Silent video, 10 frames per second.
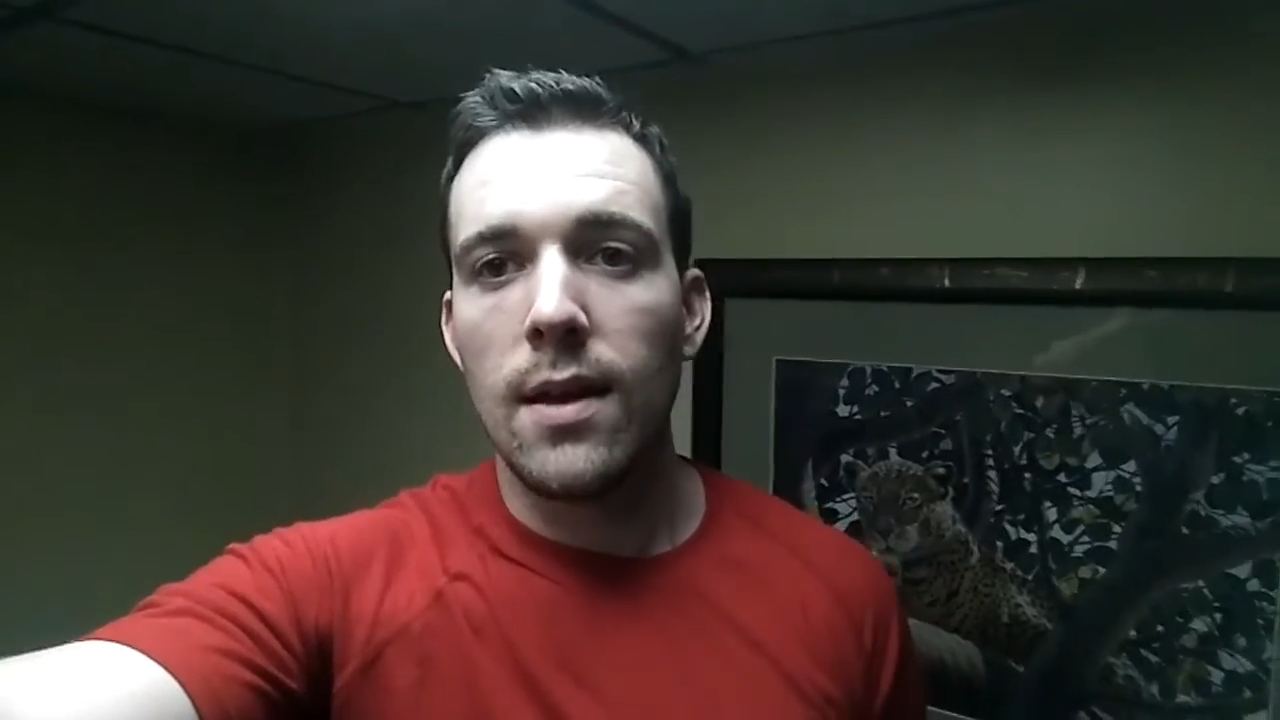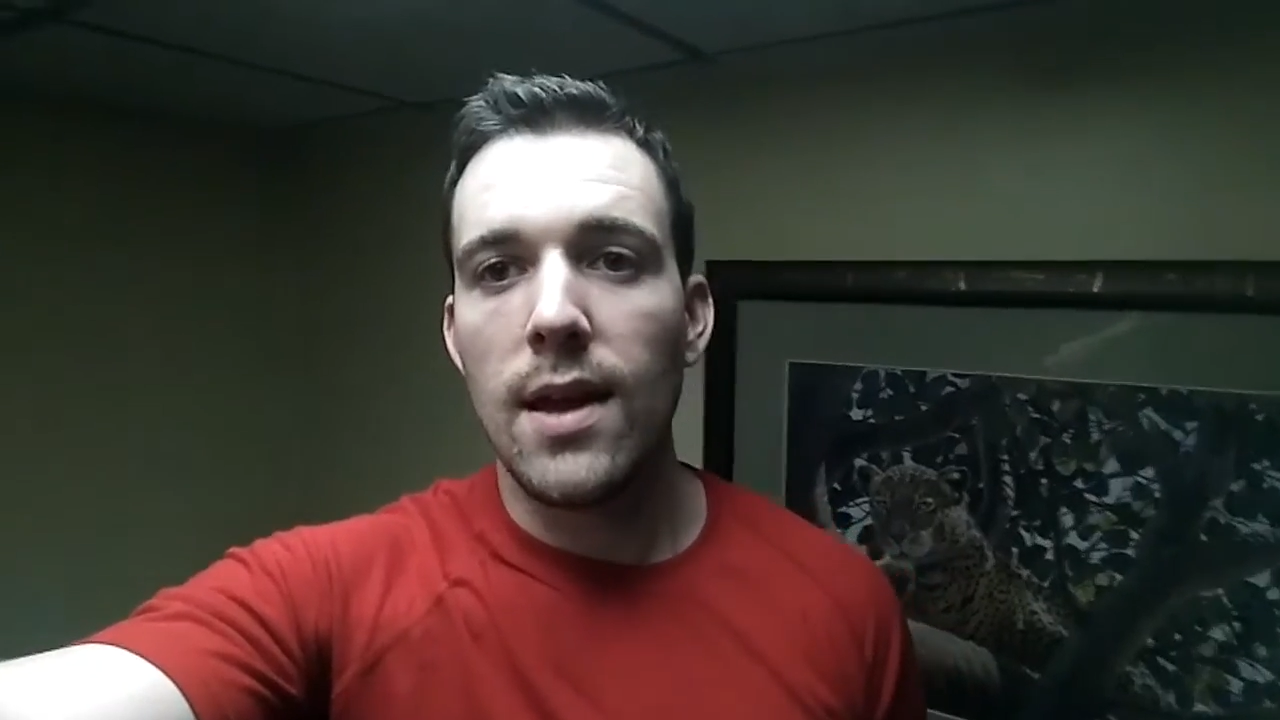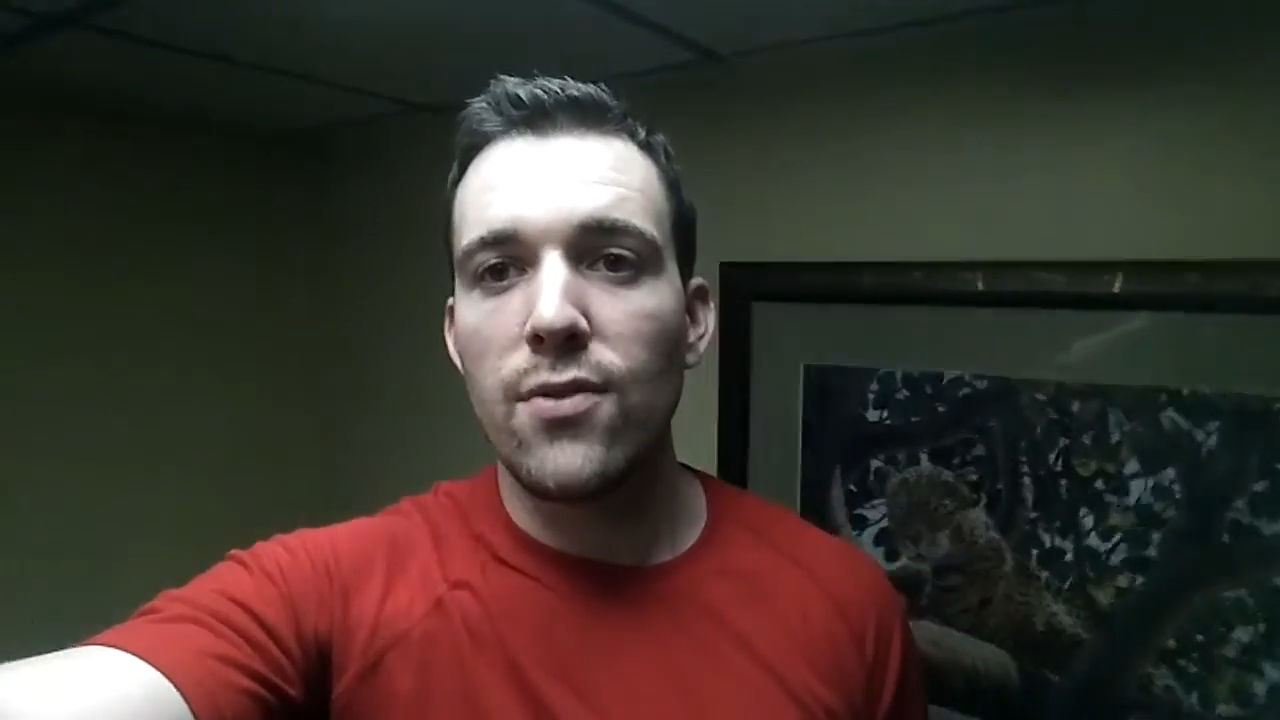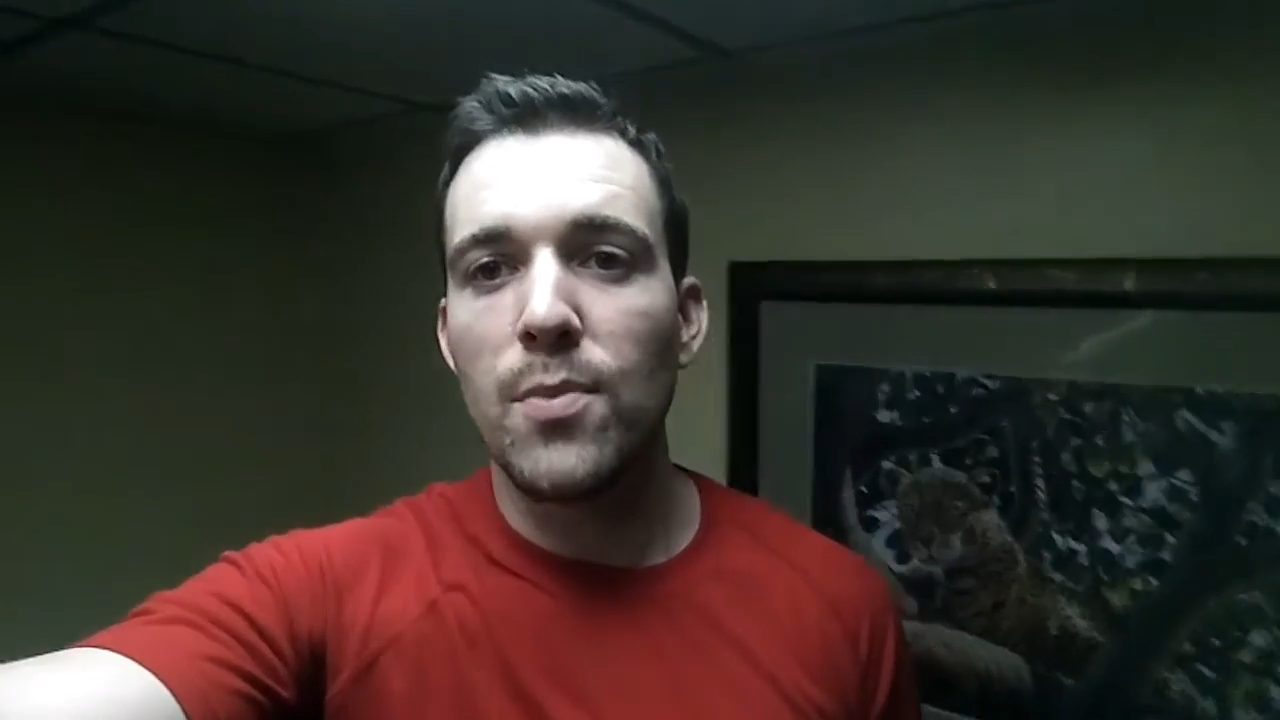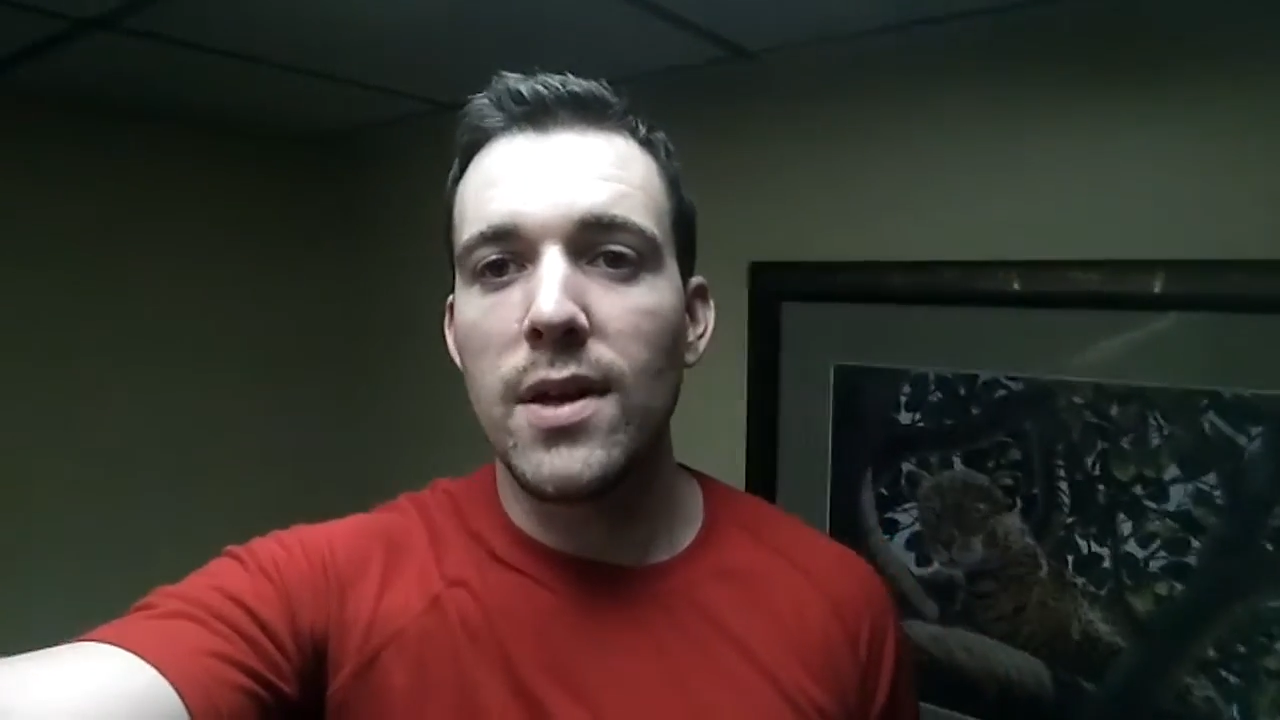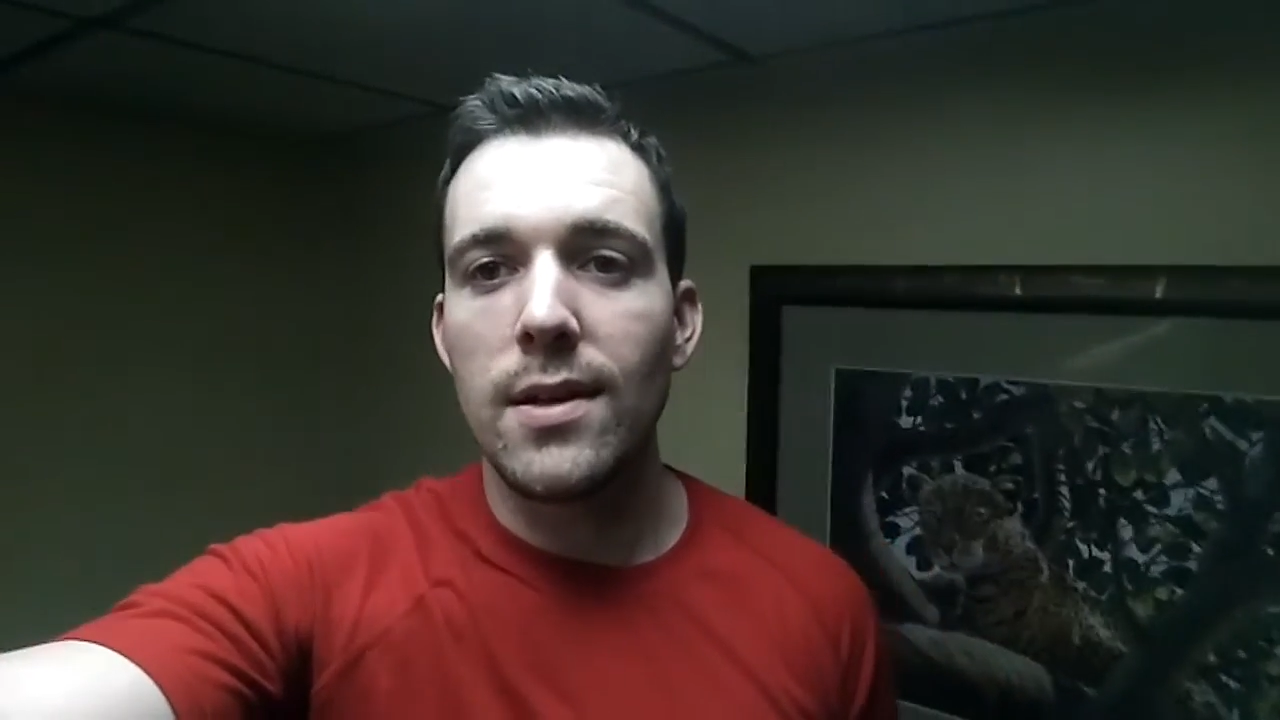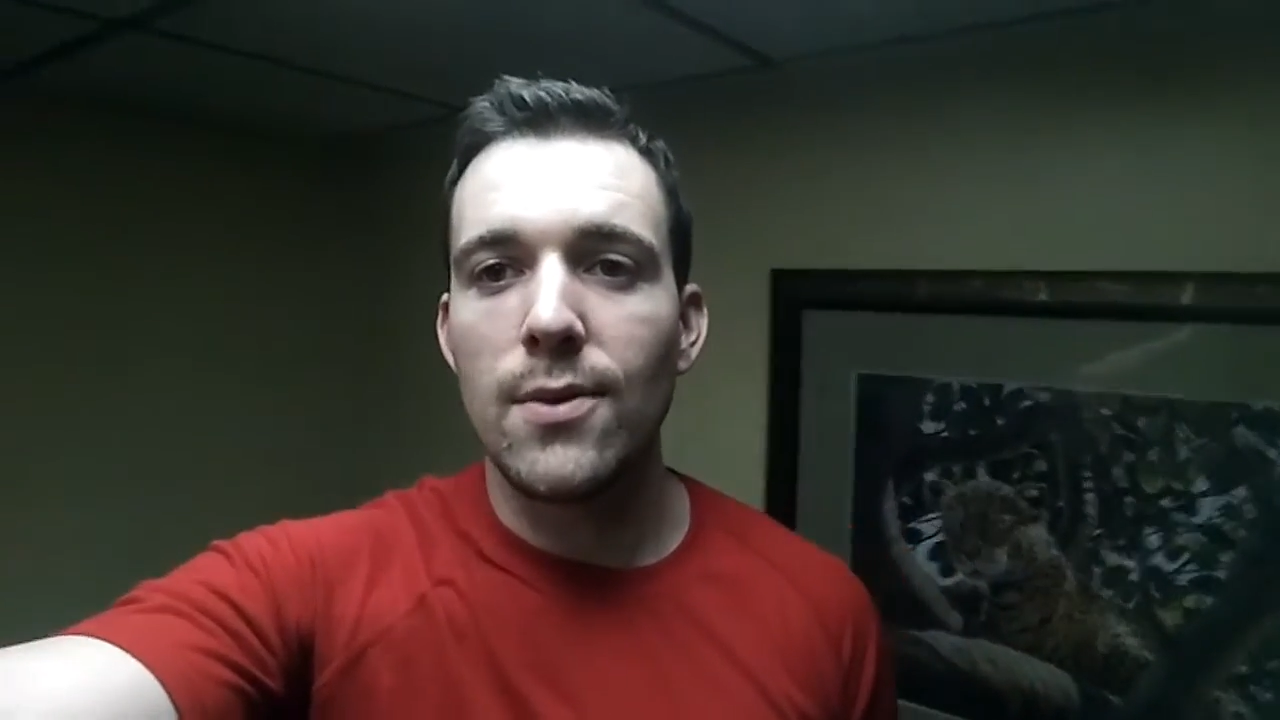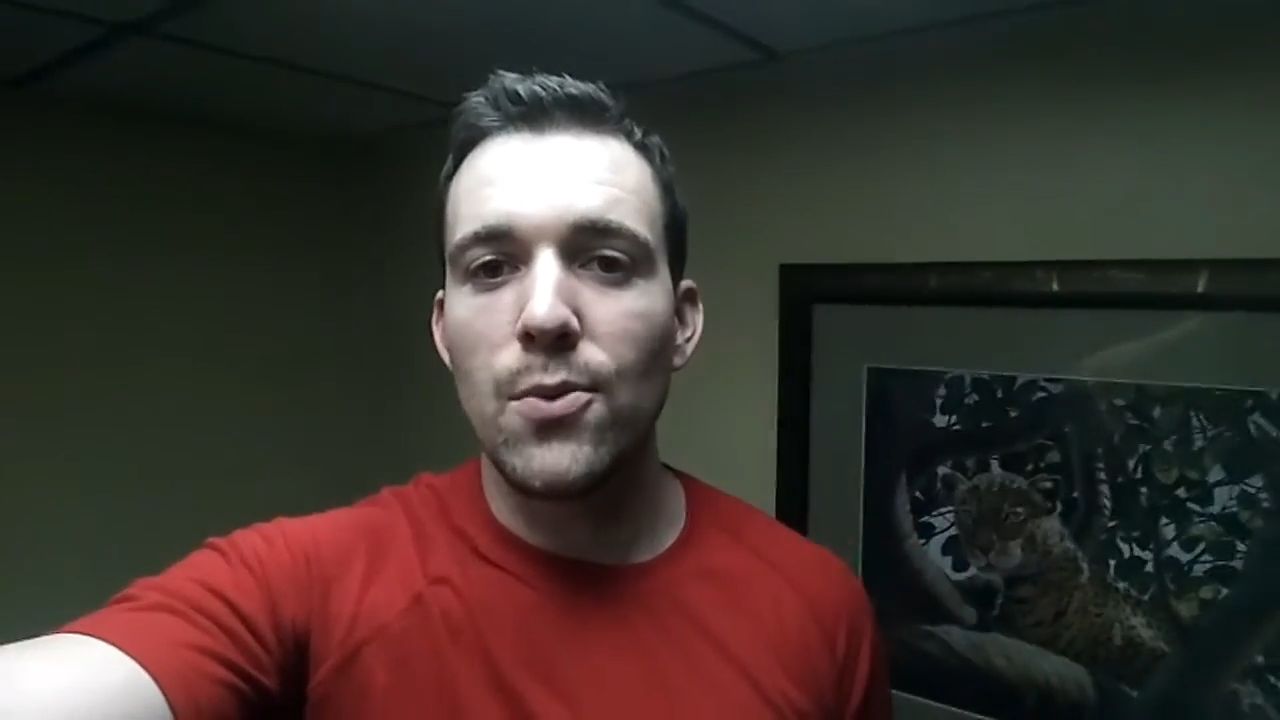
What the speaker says: Hey everybody,